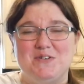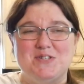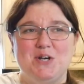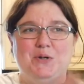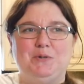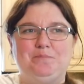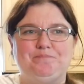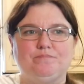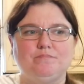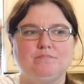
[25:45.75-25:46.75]
So
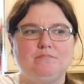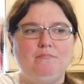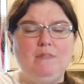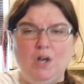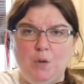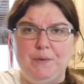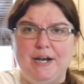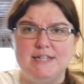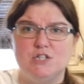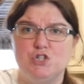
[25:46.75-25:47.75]
I hope you
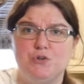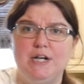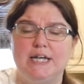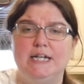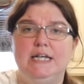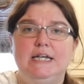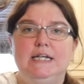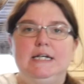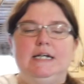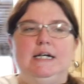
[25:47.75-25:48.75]
guys enjoyed it.
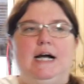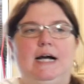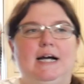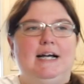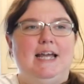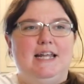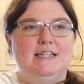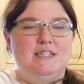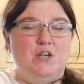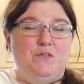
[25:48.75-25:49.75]
Uh,
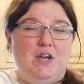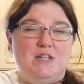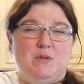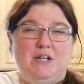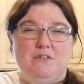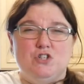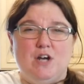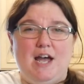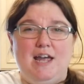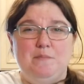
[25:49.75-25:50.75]
and so if you guys want to give it a
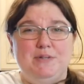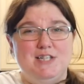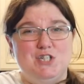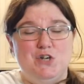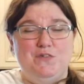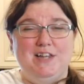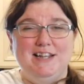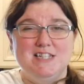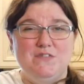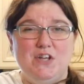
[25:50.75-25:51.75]
try, please do. If you
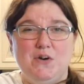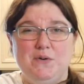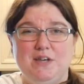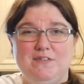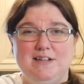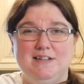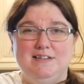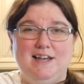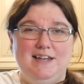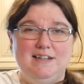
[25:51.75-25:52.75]
like this video, give it a
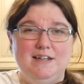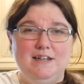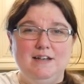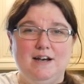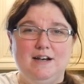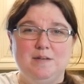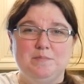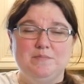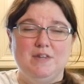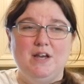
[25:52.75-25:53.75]
like.
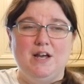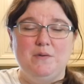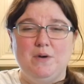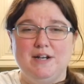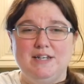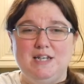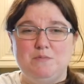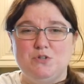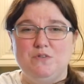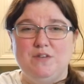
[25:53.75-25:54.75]
Um, yeah, I want to
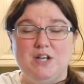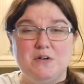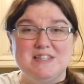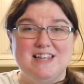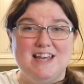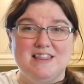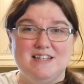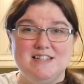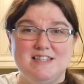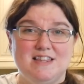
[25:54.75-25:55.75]
keep doing videos like
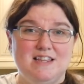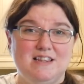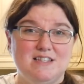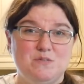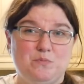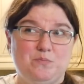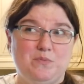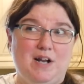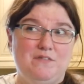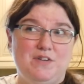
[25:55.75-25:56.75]
this. I think this
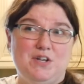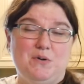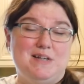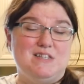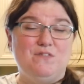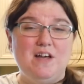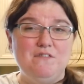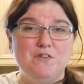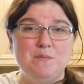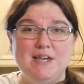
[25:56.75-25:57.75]
kind of video is
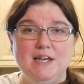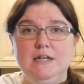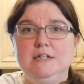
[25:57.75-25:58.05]
fun for me.